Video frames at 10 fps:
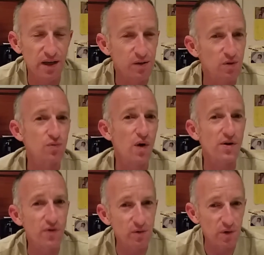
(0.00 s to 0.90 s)
and he was
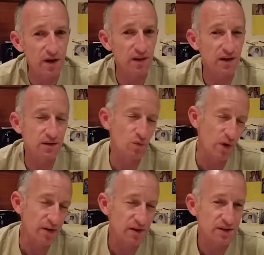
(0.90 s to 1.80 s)
wondering
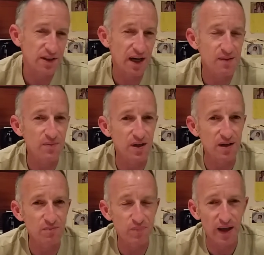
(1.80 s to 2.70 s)
whether to keep the
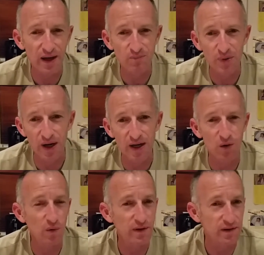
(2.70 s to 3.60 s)
Black Bay or
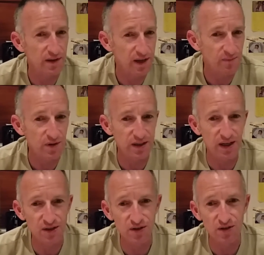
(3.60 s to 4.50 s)
whether to keep the
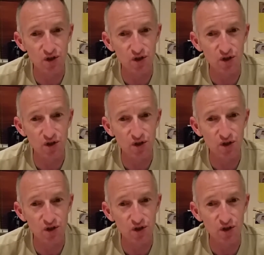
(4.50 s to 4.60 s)
Kingston.